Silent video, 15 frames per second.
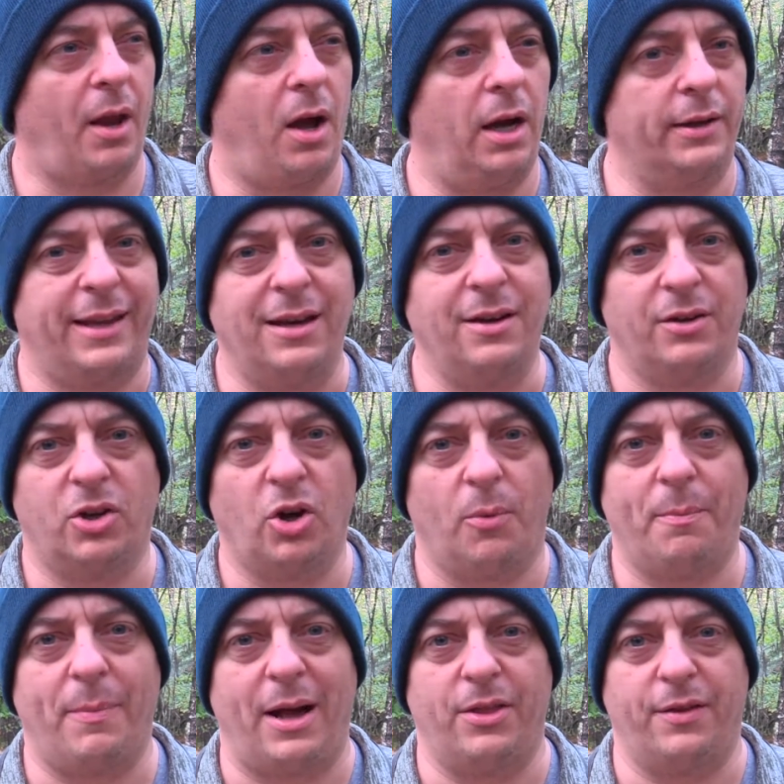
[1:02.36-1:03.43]
I didn't
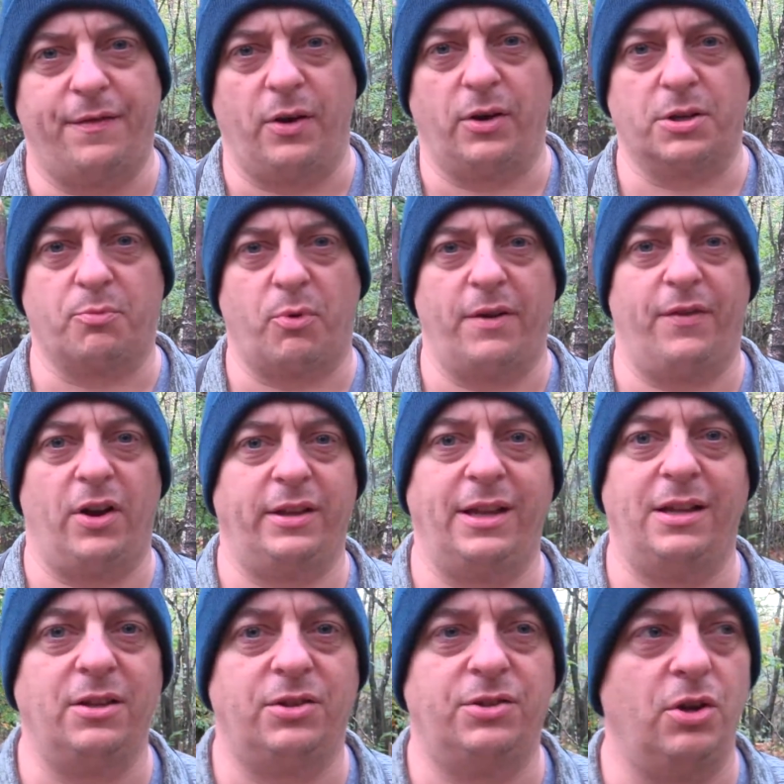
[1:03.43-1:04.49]
combat the focused breathing. I
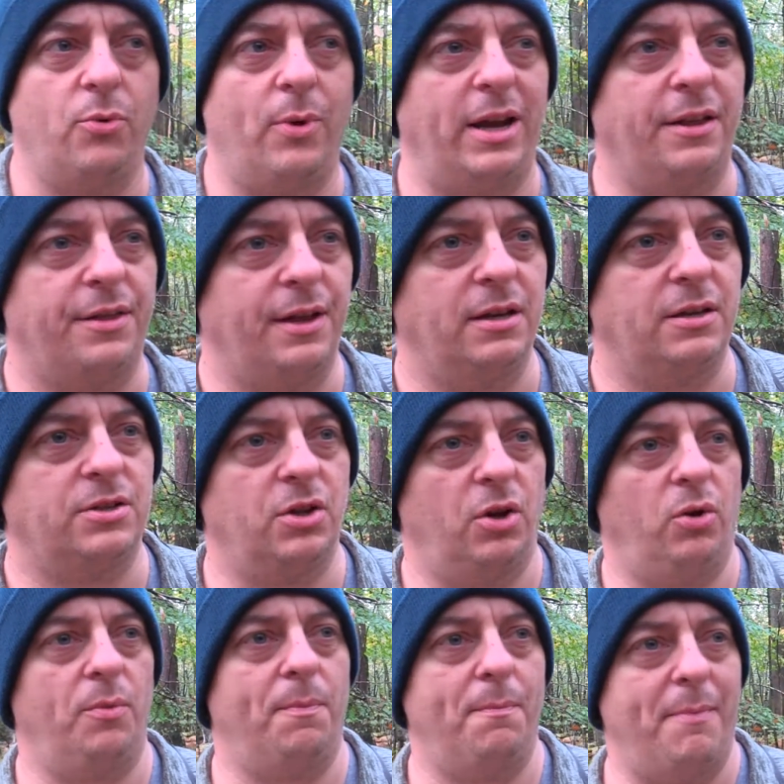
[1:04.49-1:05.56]
didn't do anything
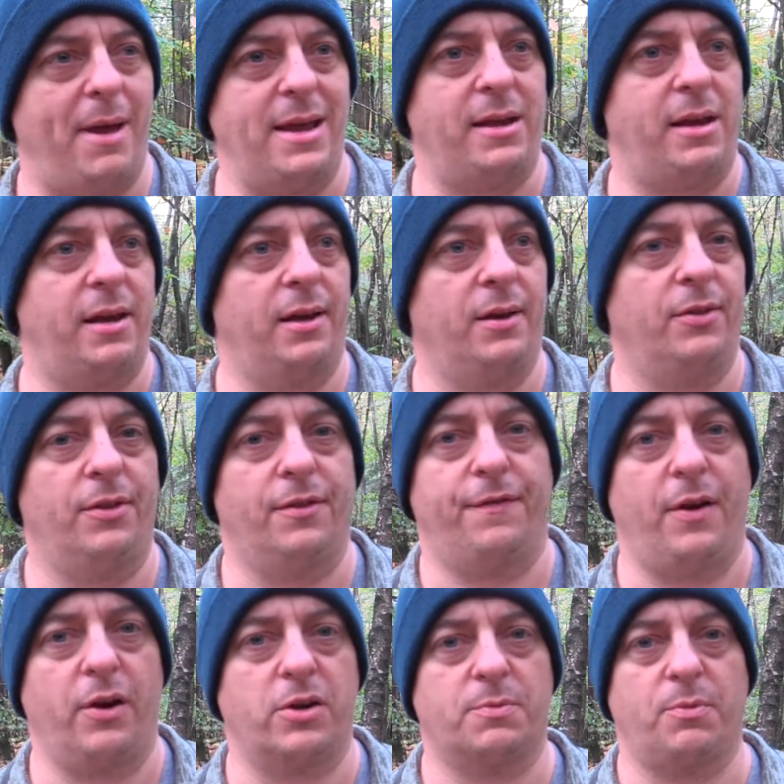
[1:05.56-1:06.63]
to make the
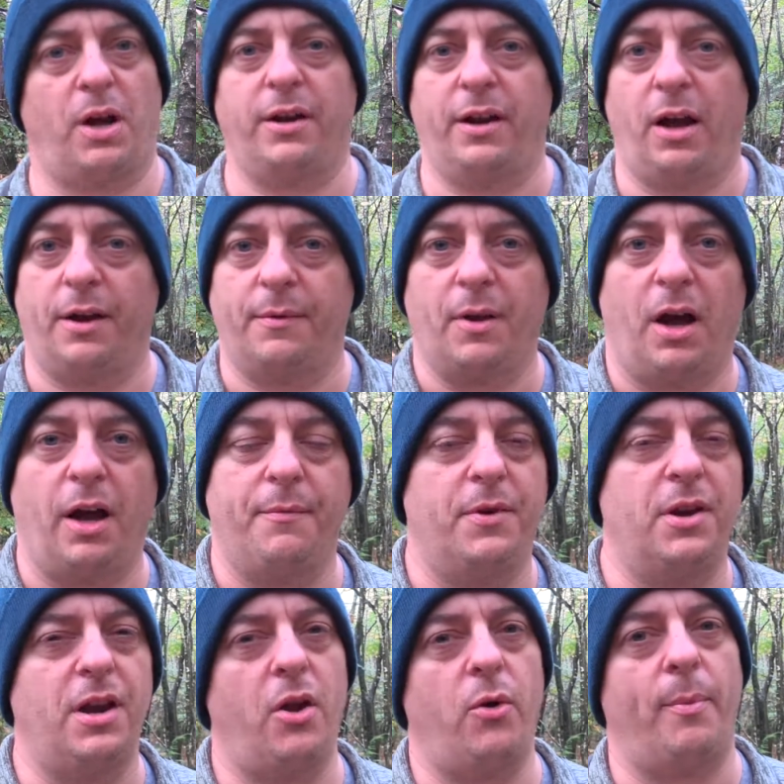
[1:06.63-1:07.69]
focus. I, I, I
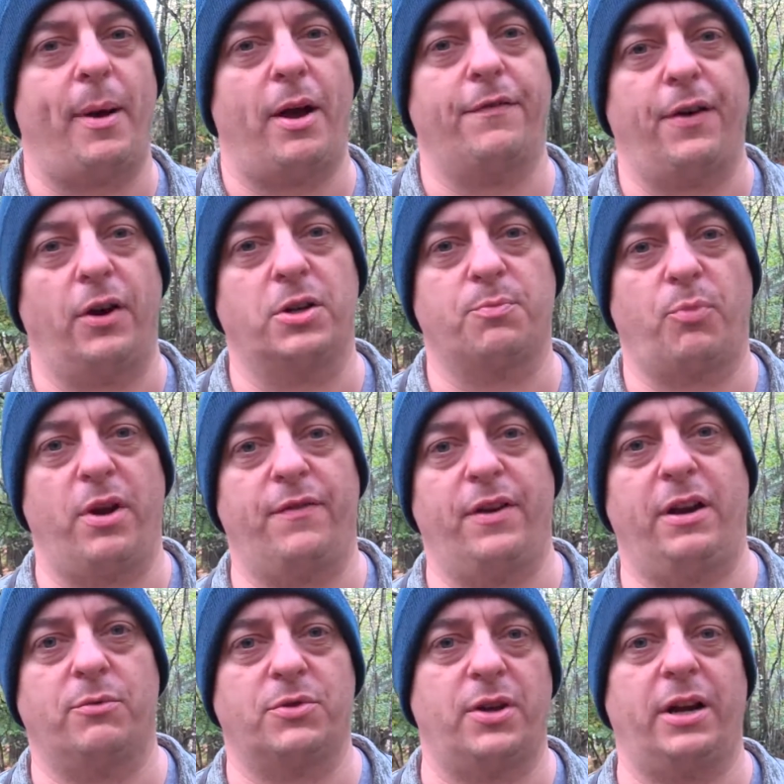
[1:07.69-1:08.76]
knew about focused
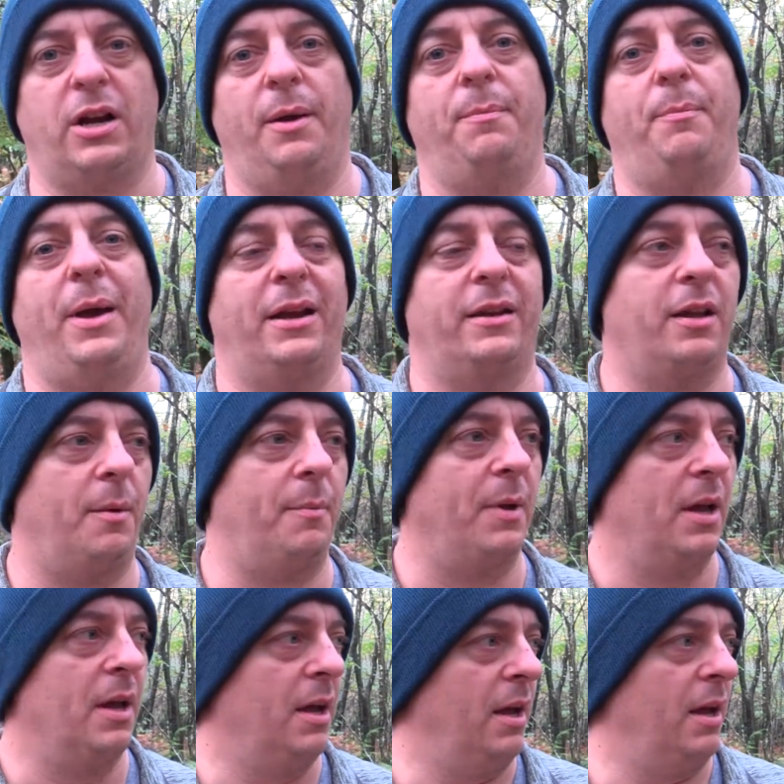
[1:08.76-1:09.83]
breathing. It was something I'd picked
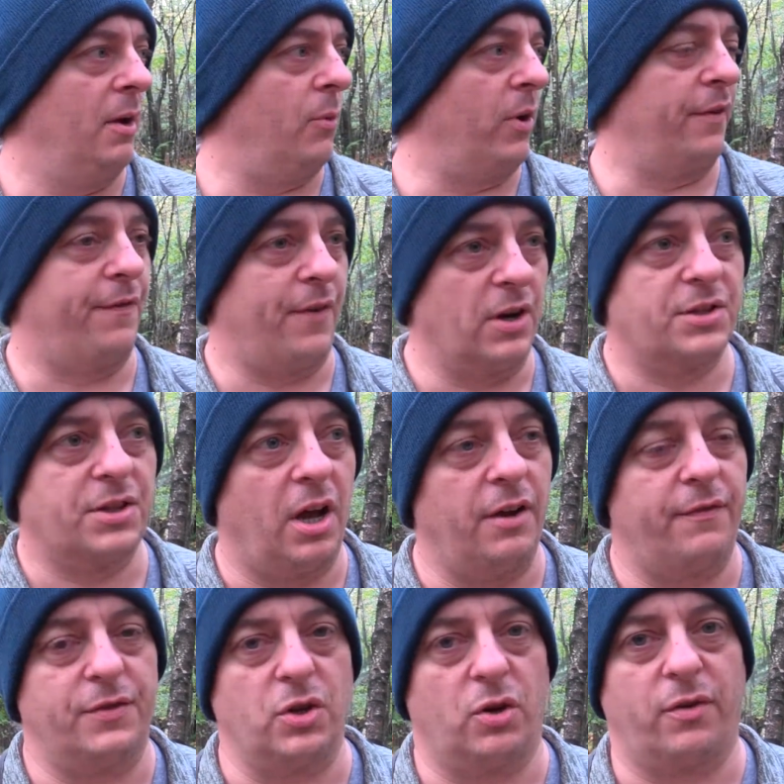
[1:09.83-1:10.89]
up when I first
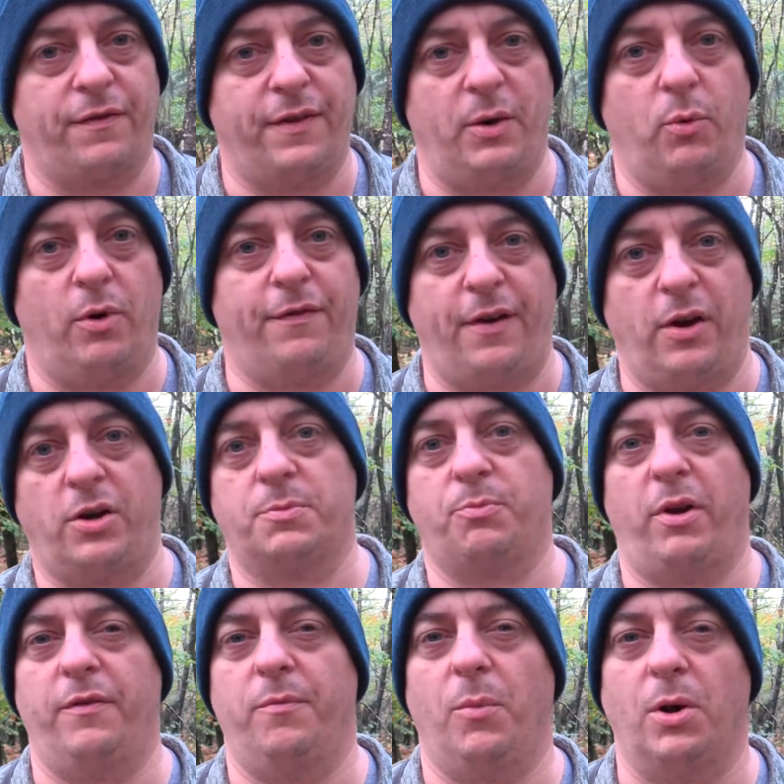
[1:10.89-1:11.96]
started photography, what focused
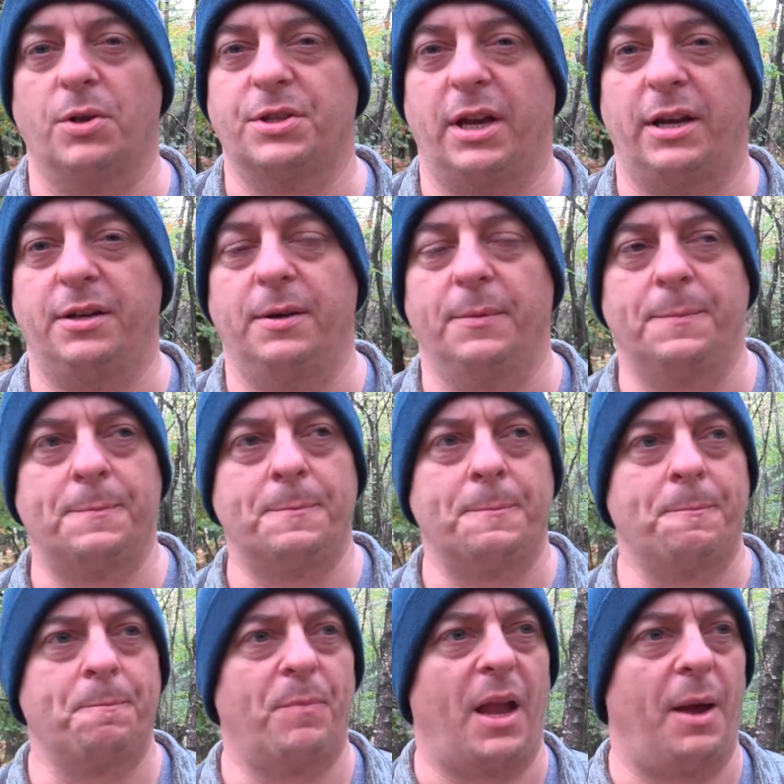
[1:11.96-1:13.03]
breathing was. And,
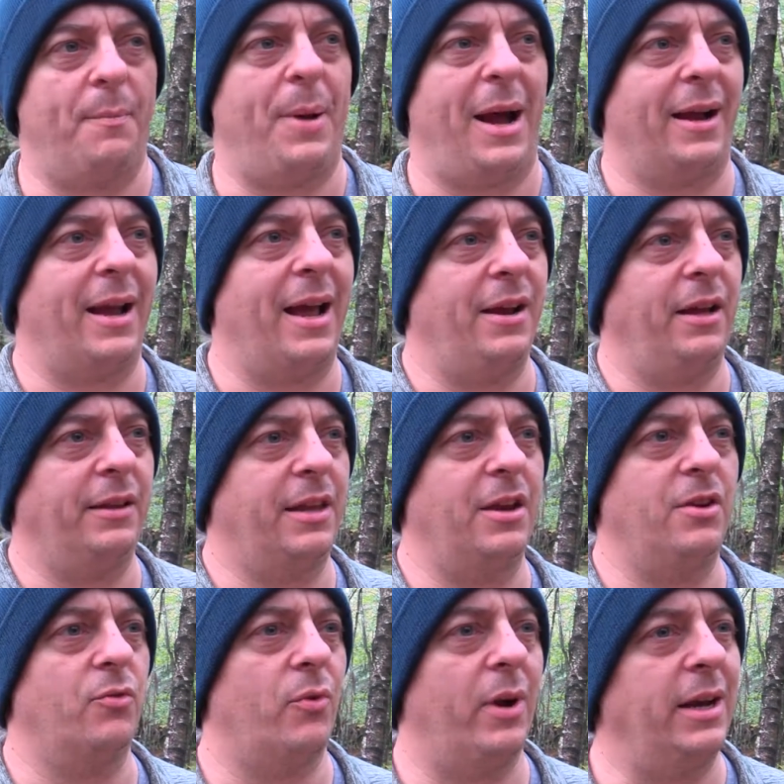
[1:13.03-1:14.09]
and back then it
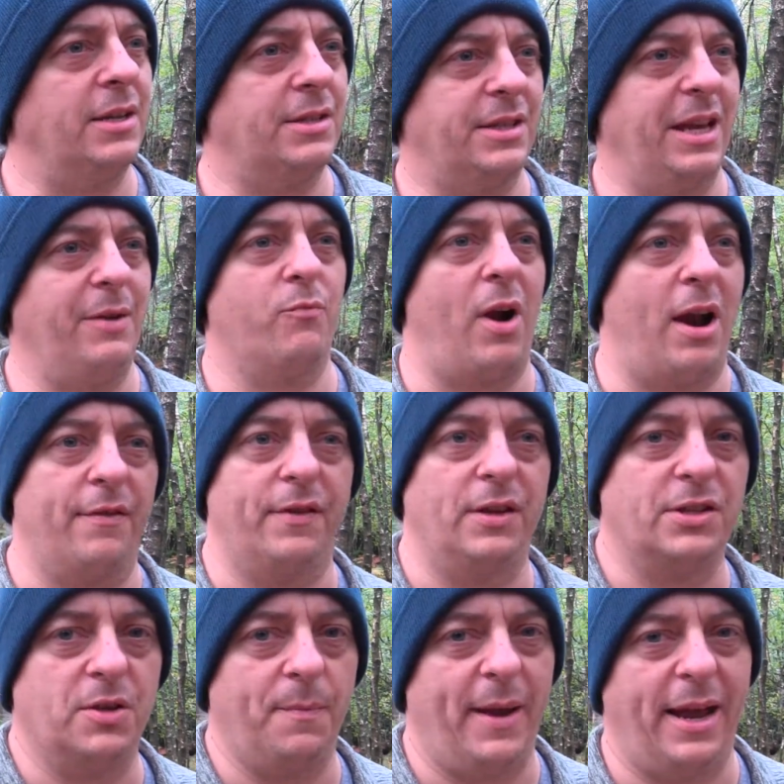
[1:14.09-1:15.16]
didn't really seem
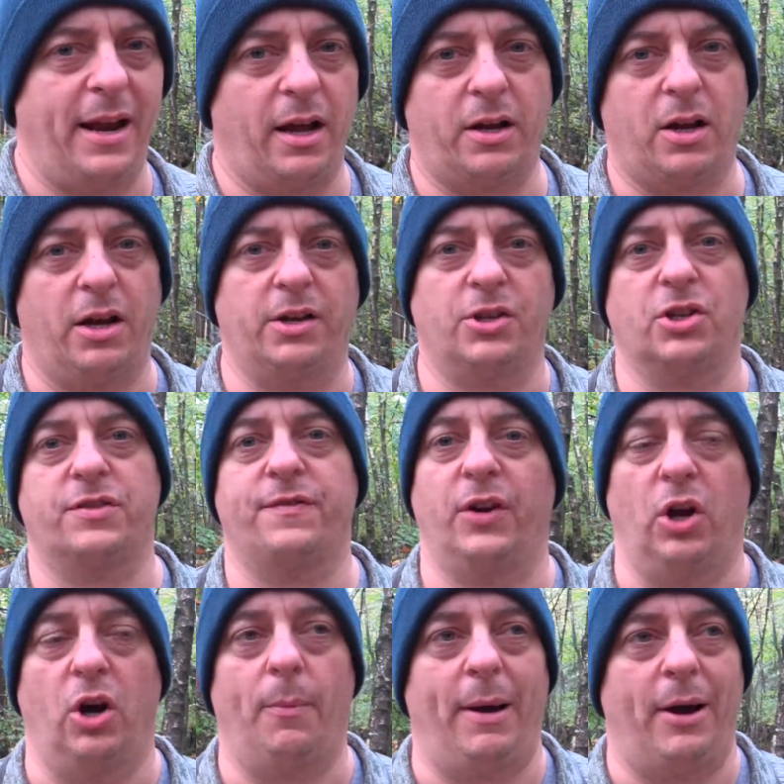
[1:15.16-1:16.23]
relevant to me, and I kind of just
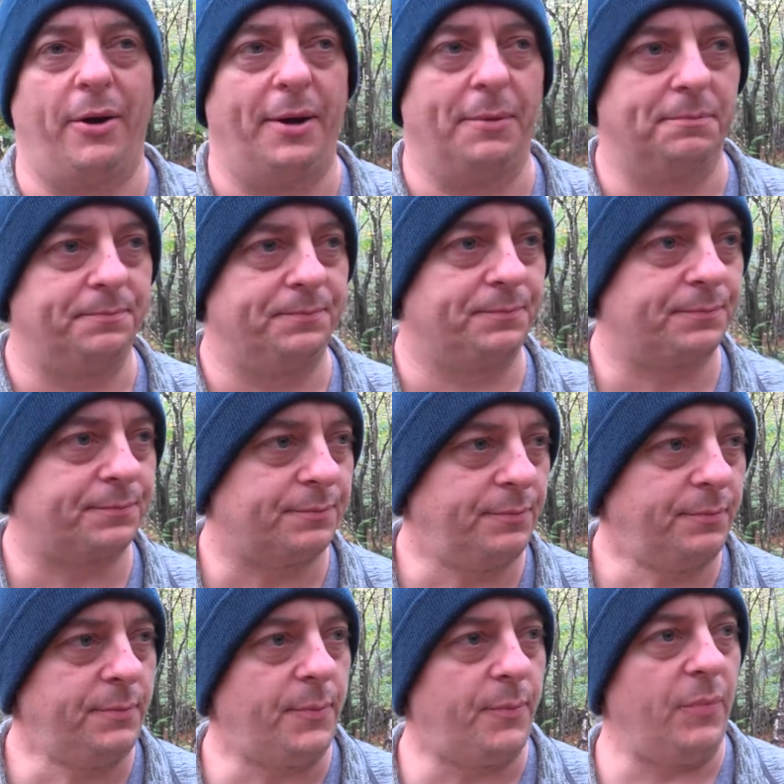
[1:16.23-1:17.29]
forgot about it.
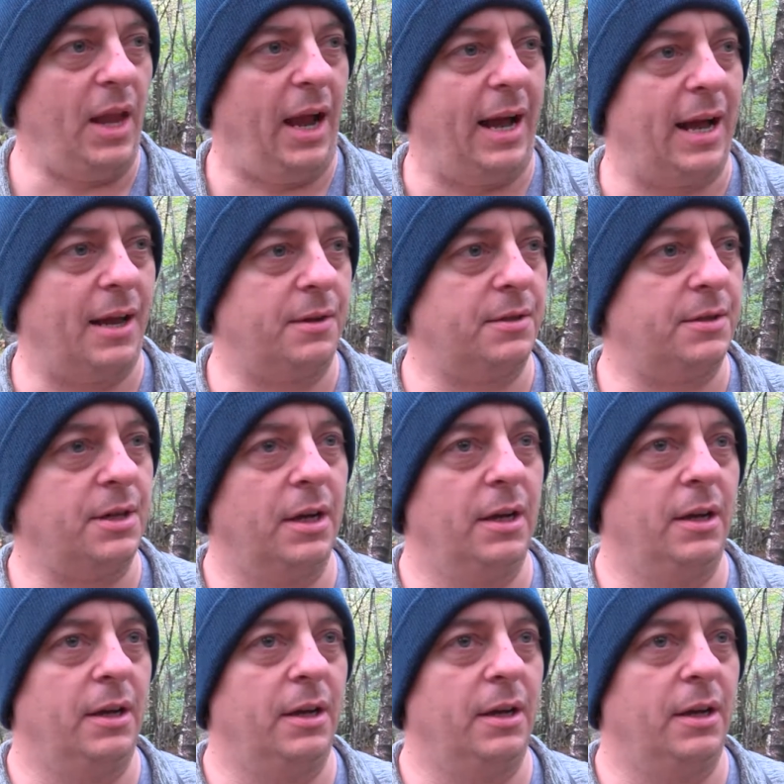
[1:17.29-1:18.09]
And